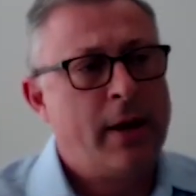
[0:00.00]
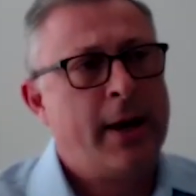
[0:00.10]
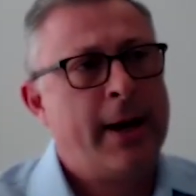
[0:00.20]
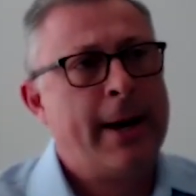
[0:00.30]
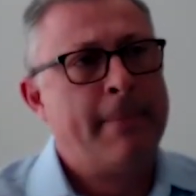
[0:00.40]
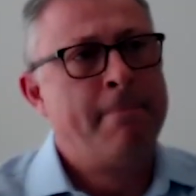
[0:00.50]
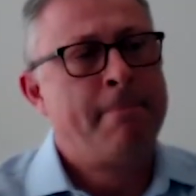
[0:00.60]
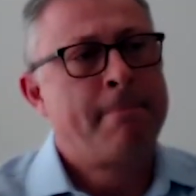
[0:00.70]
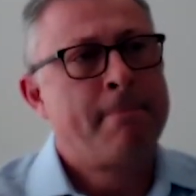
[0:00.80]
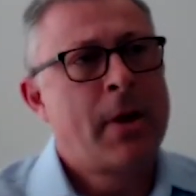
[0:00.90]

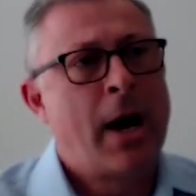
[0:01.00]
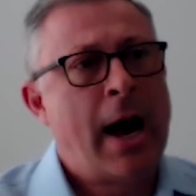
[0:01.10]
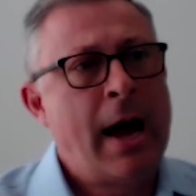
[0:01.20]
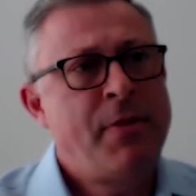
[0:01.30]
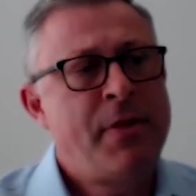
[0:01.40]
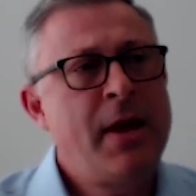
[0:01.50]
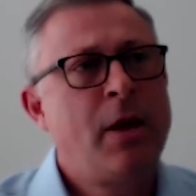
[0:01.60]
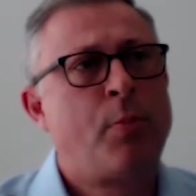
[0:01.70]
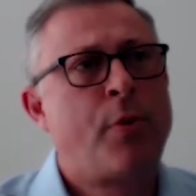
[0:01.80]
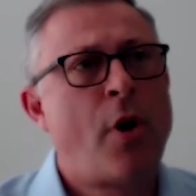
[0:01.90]
Um, I think
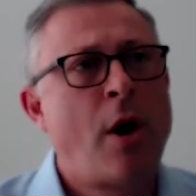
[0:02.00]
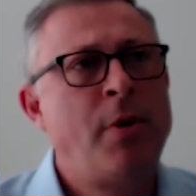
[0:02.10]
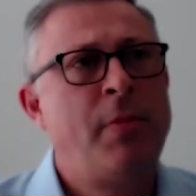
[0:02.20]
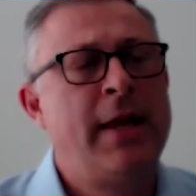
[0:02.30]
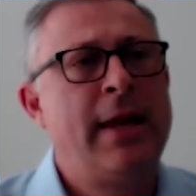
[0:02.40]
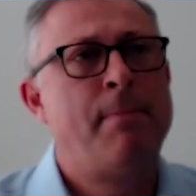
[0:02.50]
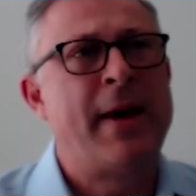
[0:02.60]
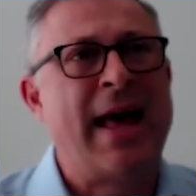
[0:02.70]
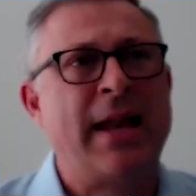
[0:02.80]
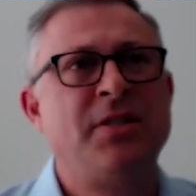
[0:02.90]
probably
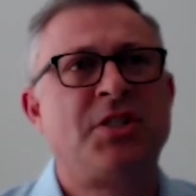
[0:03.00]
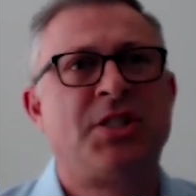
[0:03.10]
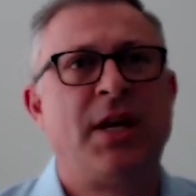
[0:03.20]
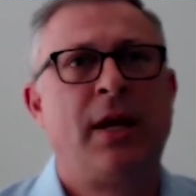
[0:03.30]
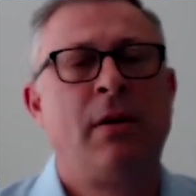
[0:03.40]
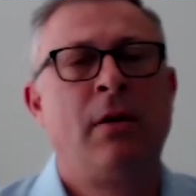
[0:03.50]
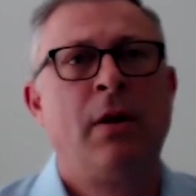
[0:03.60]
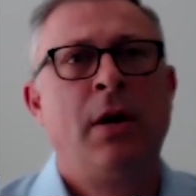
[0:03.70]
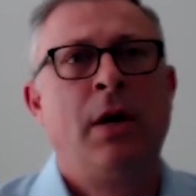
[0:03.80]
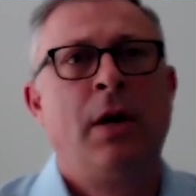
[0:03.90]
balancing
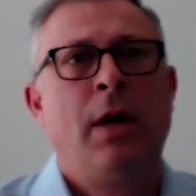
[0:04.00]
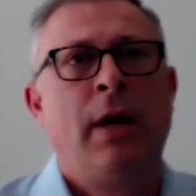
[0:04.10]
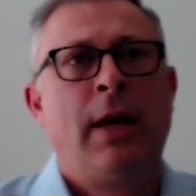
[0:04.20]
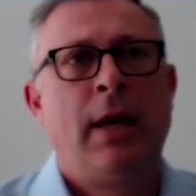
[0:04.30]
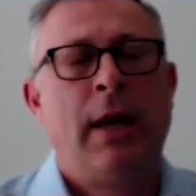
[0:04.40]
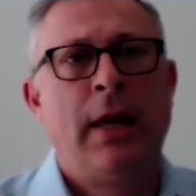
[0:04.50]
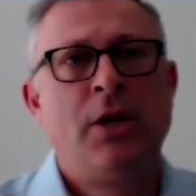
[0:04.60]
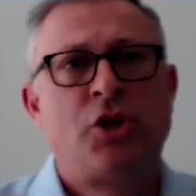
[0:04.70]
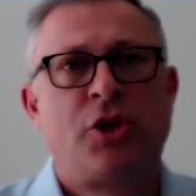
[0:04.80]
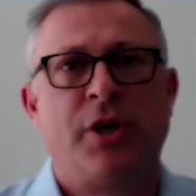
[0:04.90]

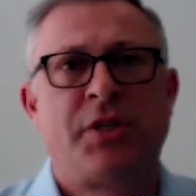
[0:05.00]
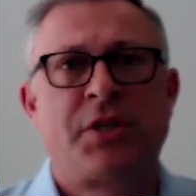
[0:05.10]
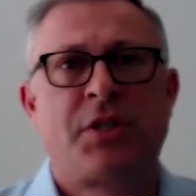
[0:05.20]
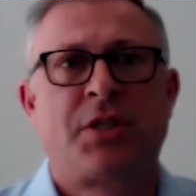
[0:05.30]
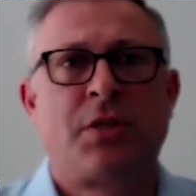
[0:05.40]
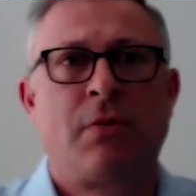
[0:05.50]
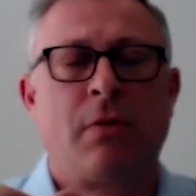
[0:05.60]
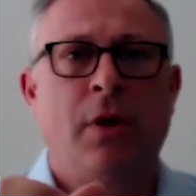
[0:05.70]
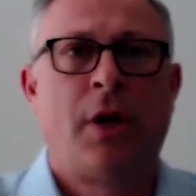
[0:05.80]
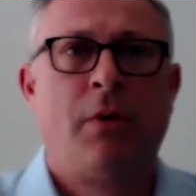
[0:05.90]
interests,
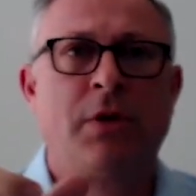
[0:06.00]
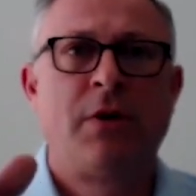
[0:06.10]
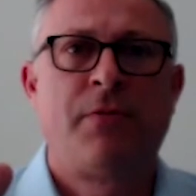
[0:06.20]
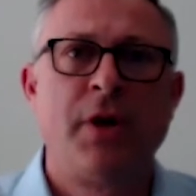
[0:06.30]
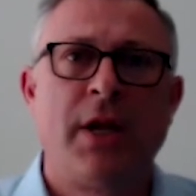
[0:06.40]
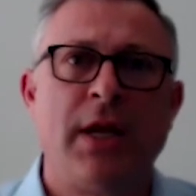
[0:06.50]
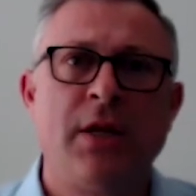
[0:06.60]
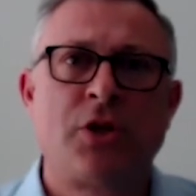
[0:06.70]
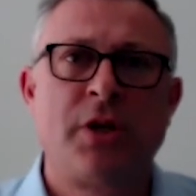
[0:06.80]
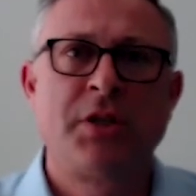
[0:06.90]
you know, different
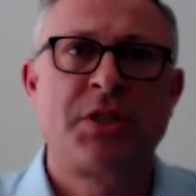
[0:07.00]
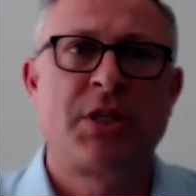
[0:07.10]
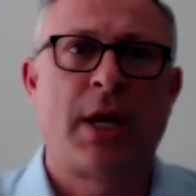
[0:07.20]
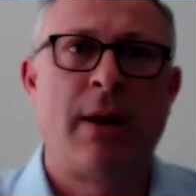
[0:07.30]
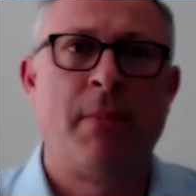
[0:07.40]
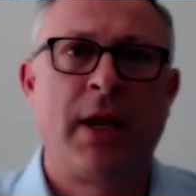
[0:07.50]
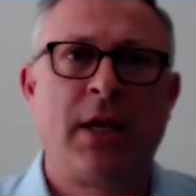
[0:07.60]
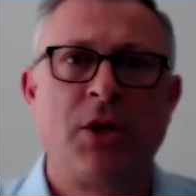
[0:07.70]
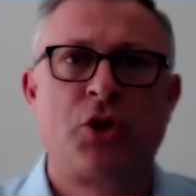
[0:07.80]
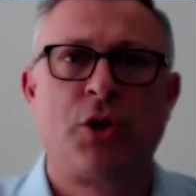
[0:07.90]
interests and
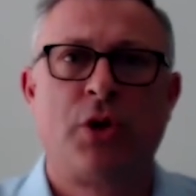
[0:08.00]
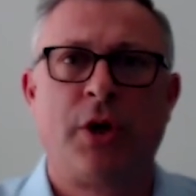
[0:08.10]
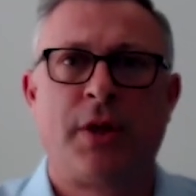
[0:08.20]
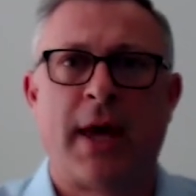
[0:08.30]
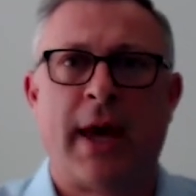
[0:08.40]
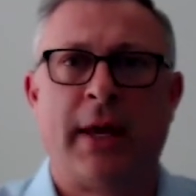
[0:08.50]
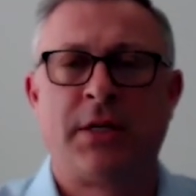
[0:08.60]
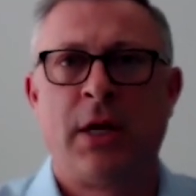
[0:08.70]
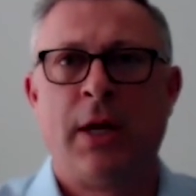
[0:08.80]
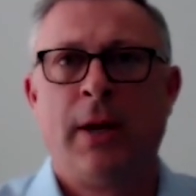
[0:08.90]
making sure that
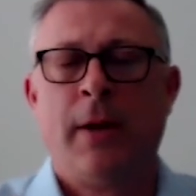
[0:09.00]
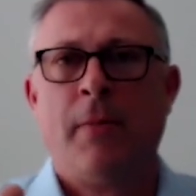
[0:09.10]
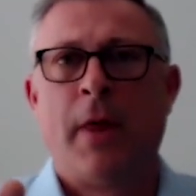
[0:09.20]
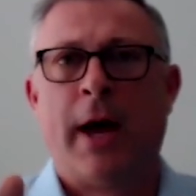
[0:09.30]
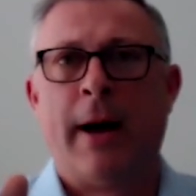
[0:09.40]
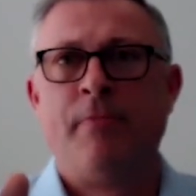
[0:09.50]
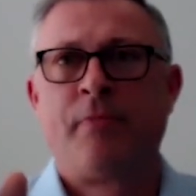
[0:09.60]
um, a